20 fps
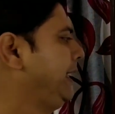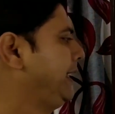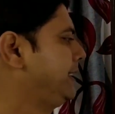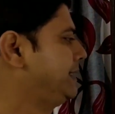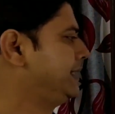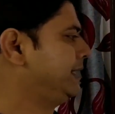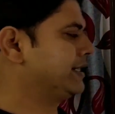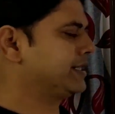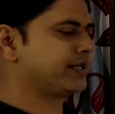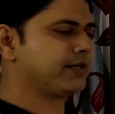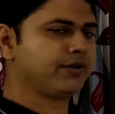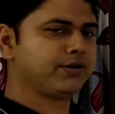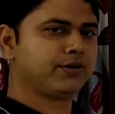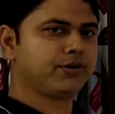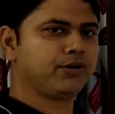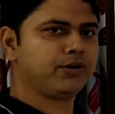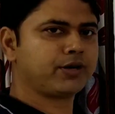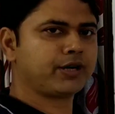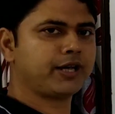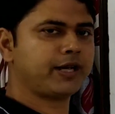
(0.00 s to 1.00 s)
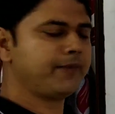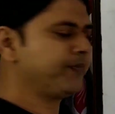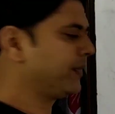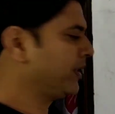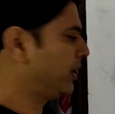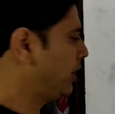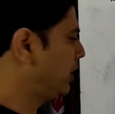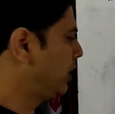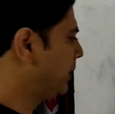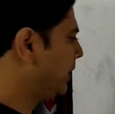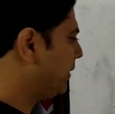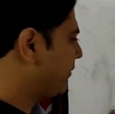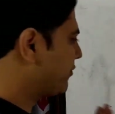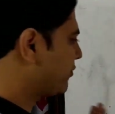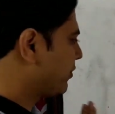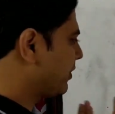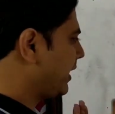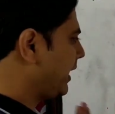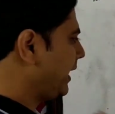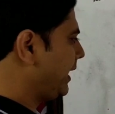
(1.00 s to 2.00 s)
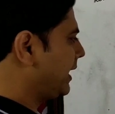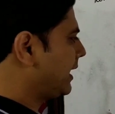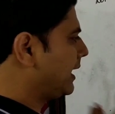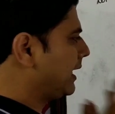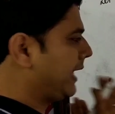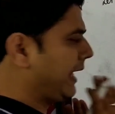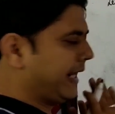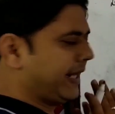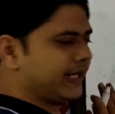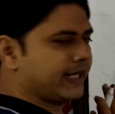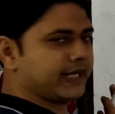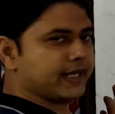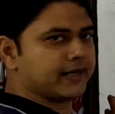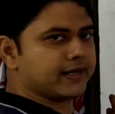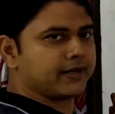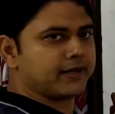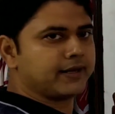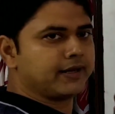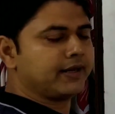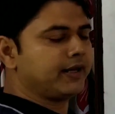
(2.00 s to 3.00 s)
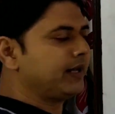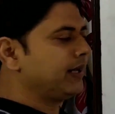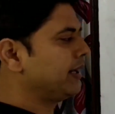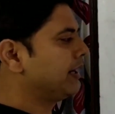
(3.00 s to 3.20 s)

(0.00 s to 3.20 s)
Exists. Okay? You have to write like that.